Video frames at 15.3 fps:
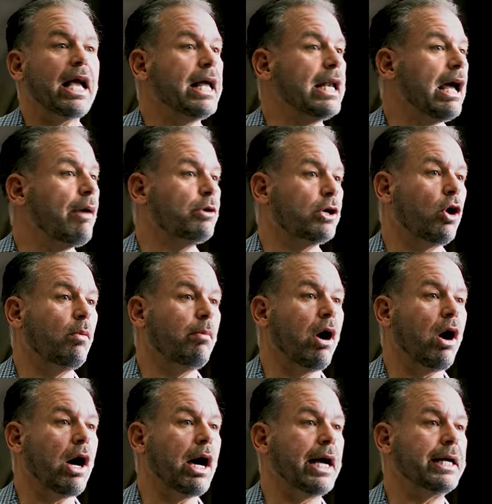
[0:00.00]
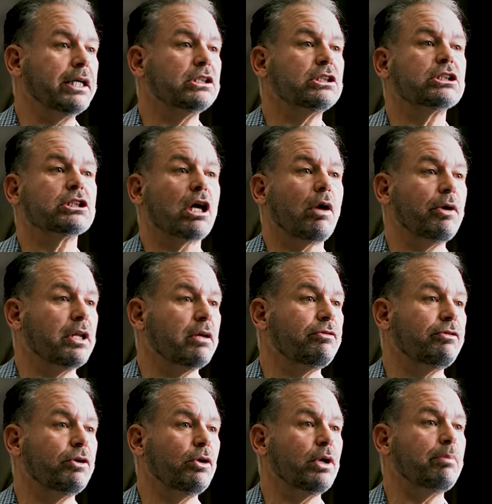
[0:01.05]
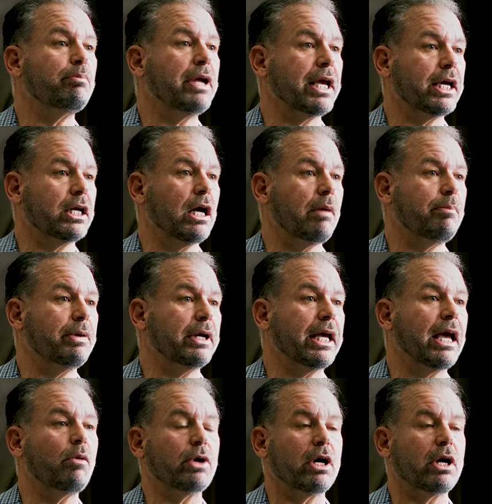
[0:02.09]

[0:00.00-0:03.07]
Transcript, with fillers: And I would go behind and scurry the food and pick it up and get